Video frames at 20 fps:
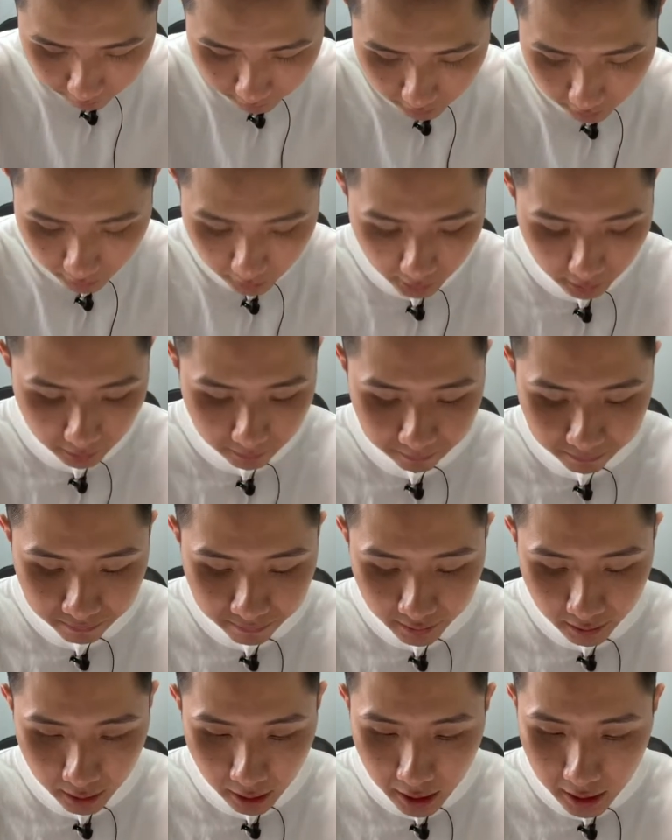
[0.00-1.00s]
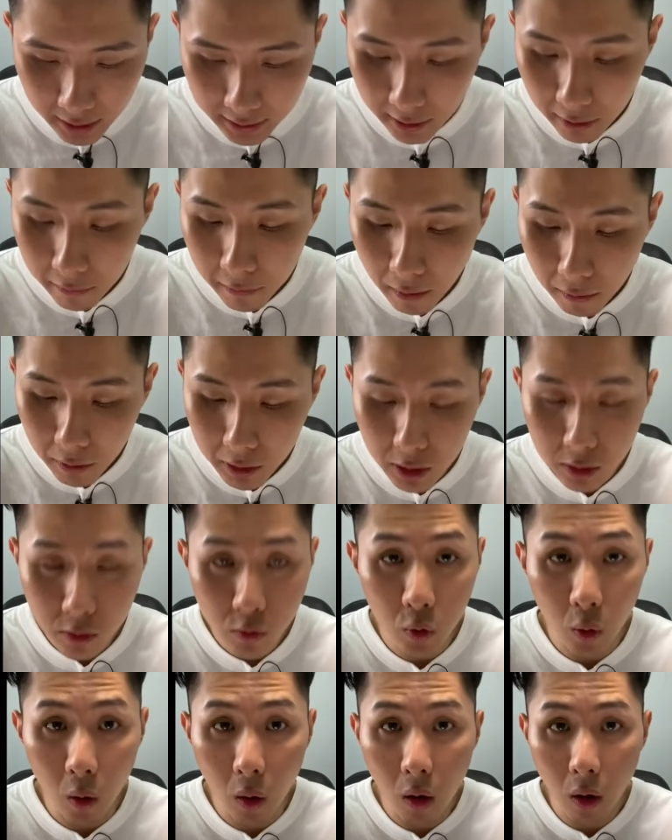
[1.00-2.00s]
Okay. So if I were to
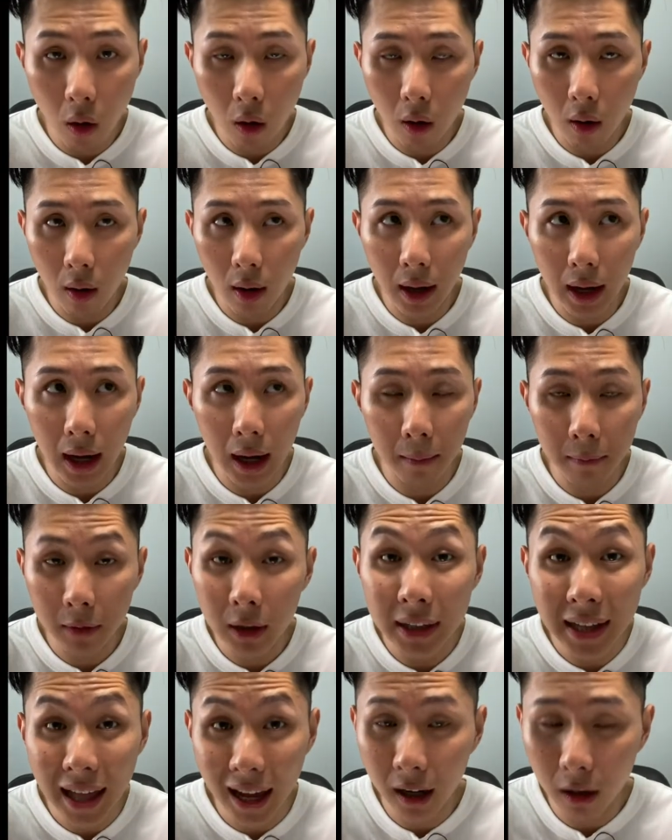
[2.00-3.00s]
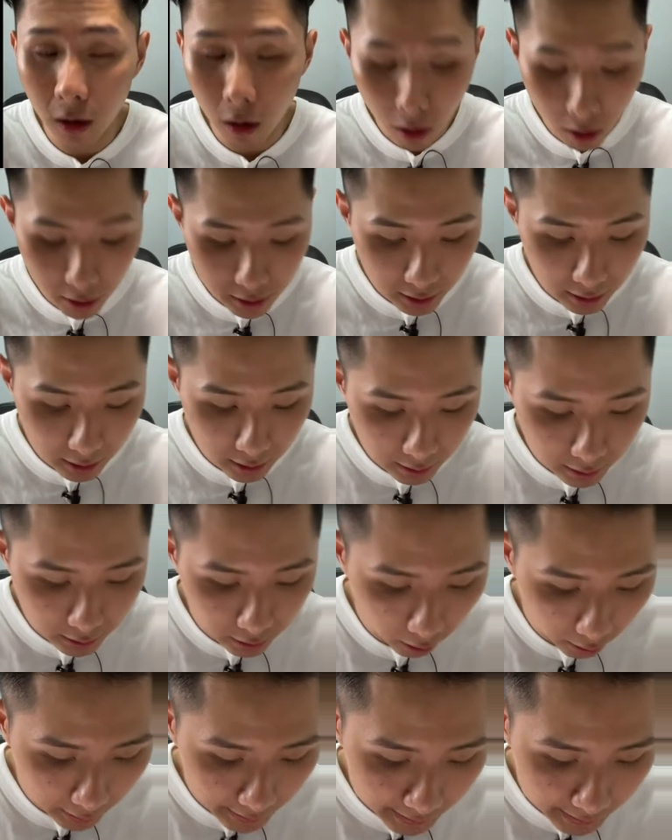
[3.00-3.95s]
draw, connect all the dots